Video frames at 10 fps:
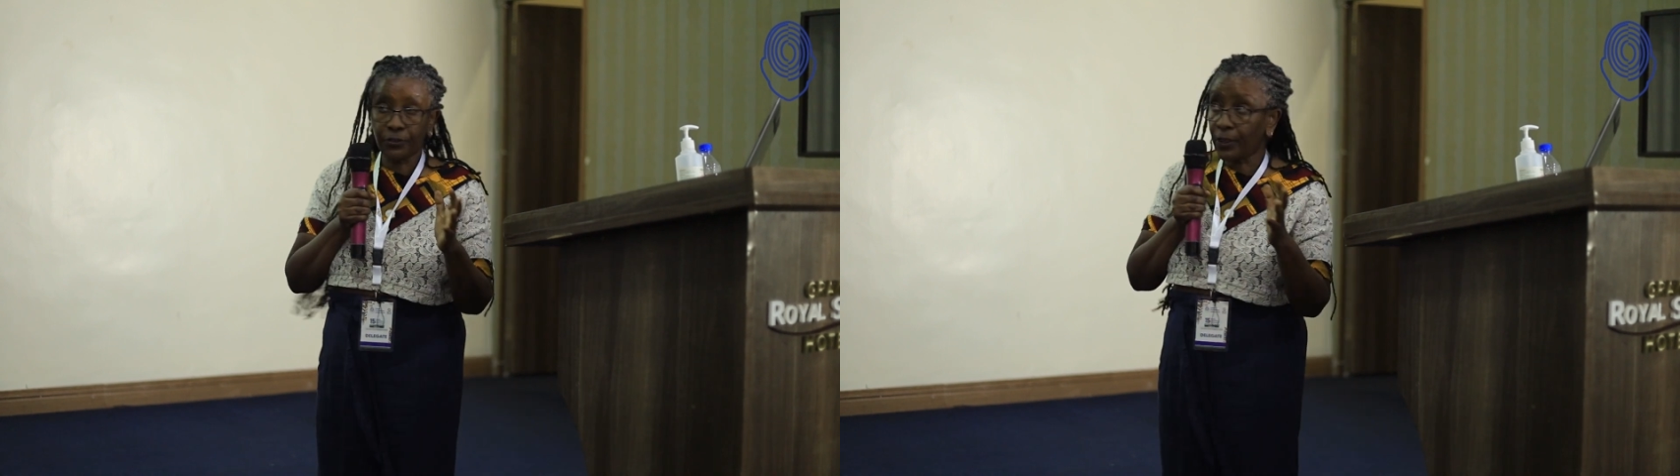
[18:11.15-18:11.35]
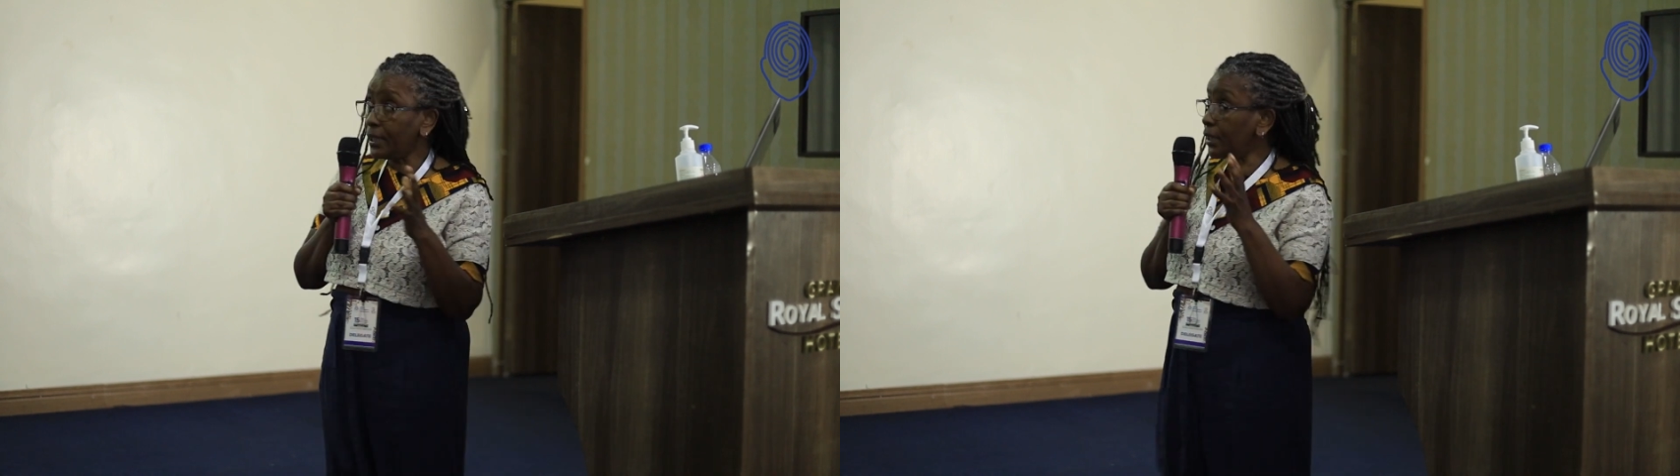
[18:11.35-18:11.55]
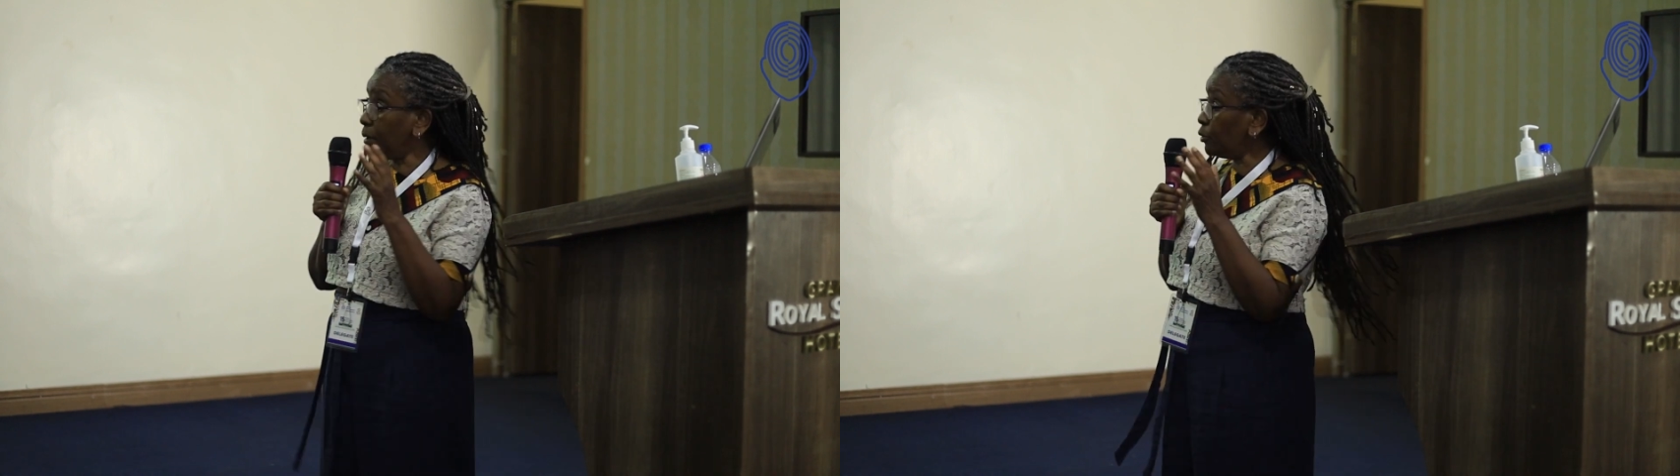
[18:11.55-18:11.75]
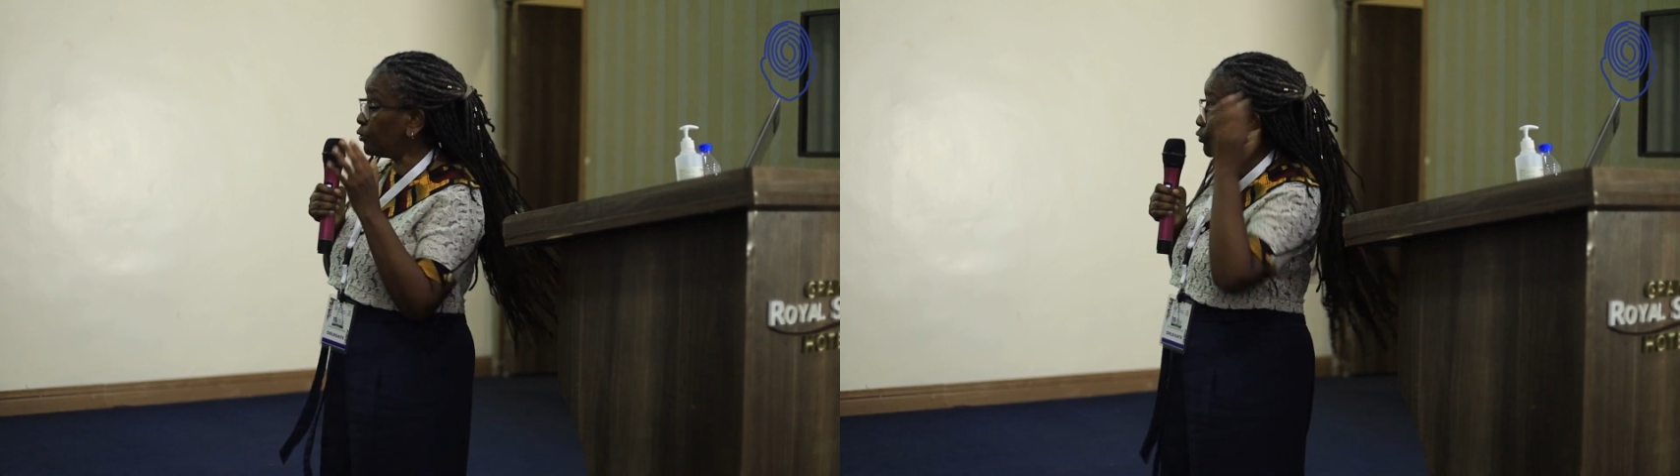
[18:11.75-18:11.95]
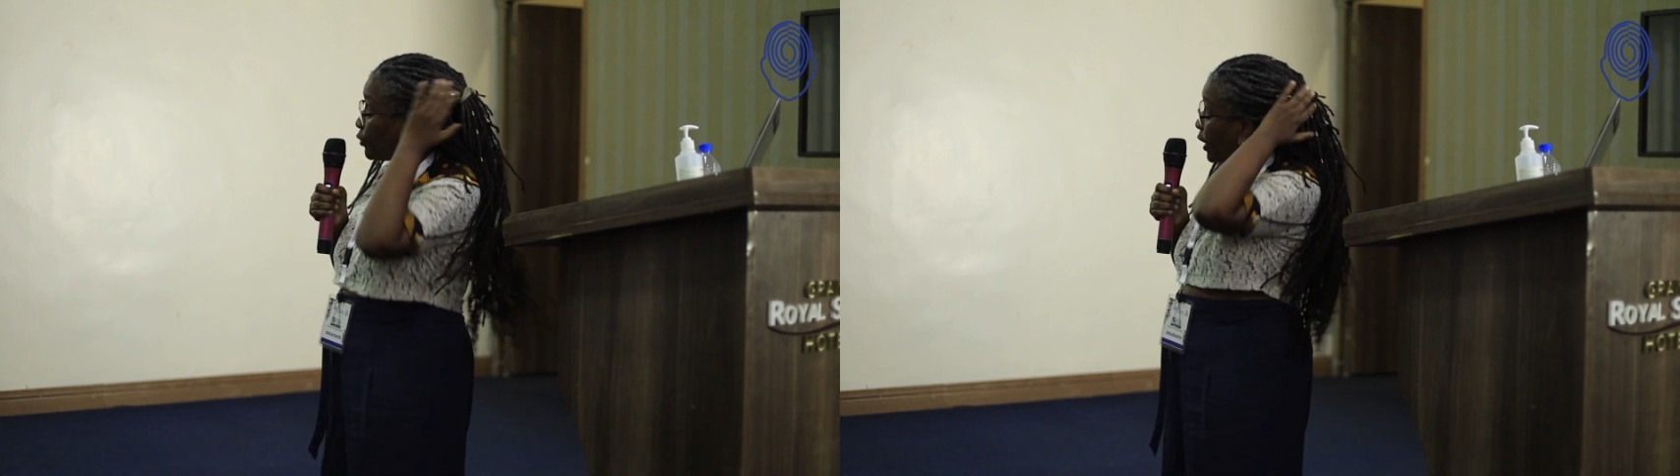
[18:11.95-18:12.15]
study
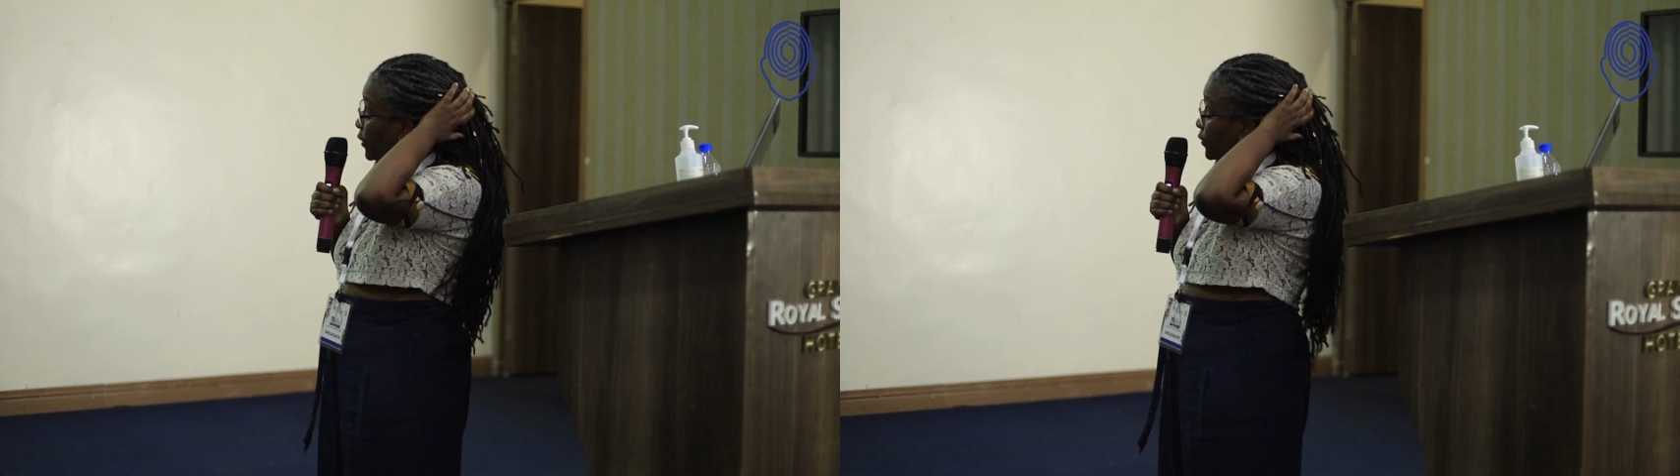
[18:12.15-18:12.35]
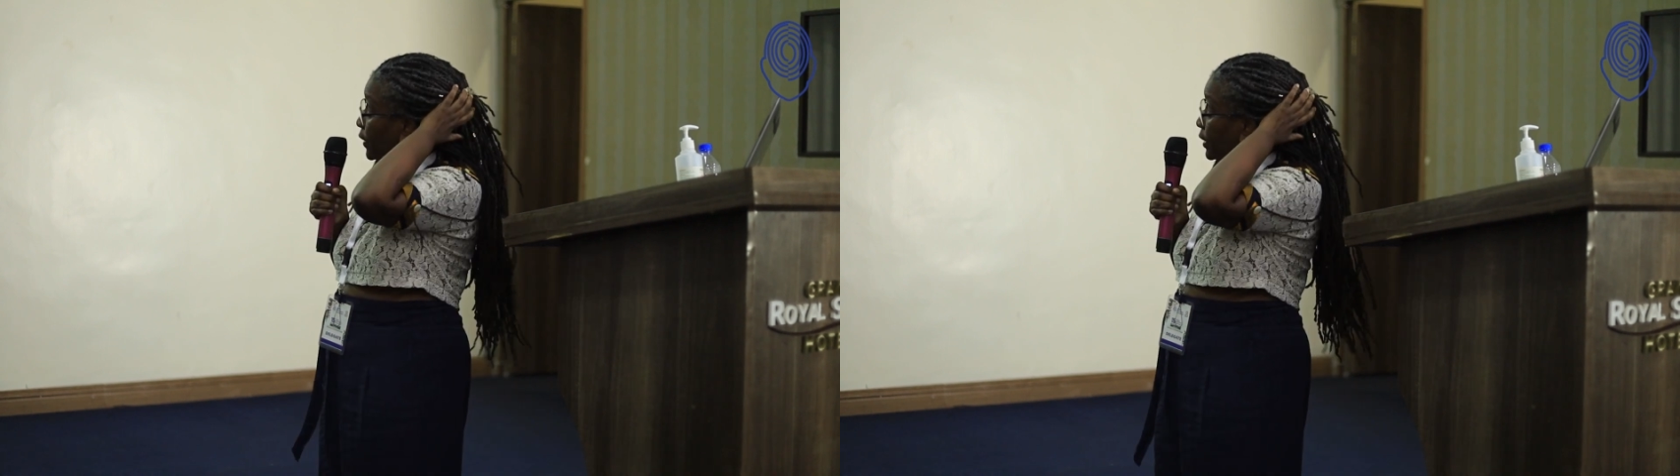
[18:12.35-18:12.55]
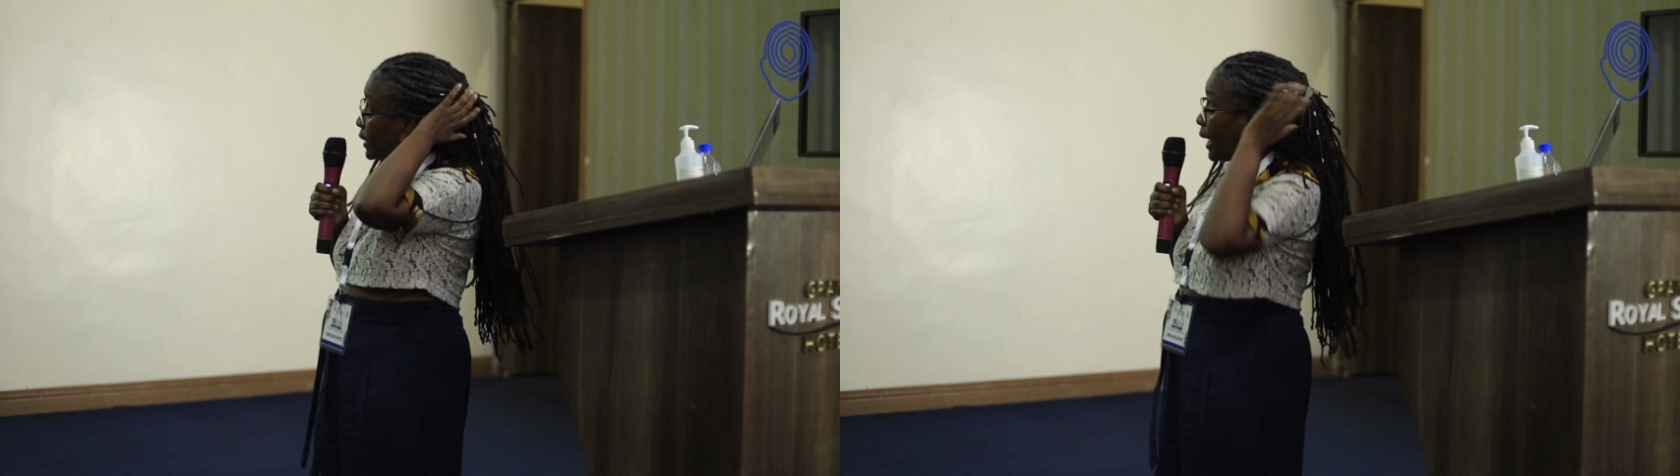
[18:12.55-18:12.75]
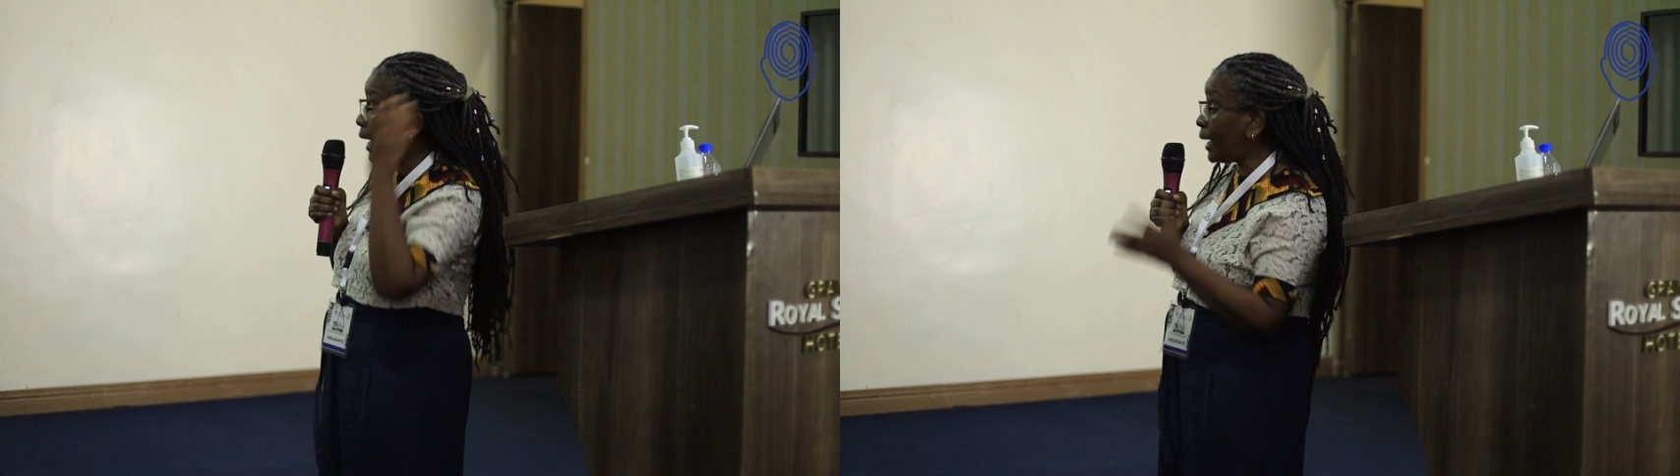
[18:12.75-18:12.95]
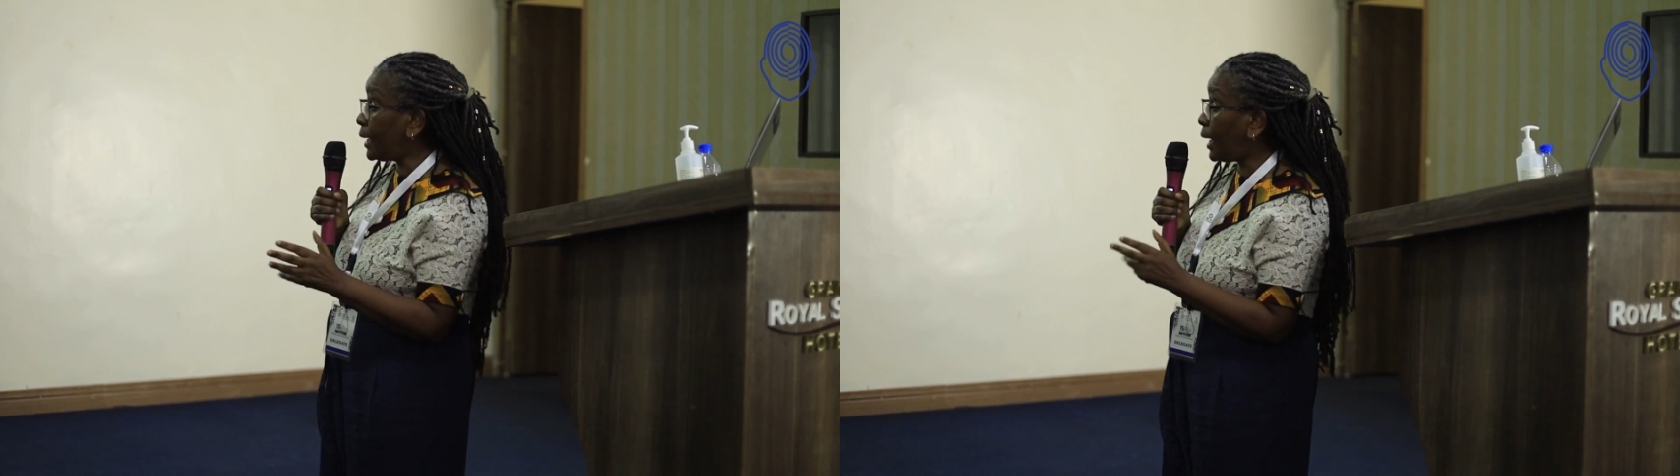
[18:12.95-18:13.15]
demonstrates the high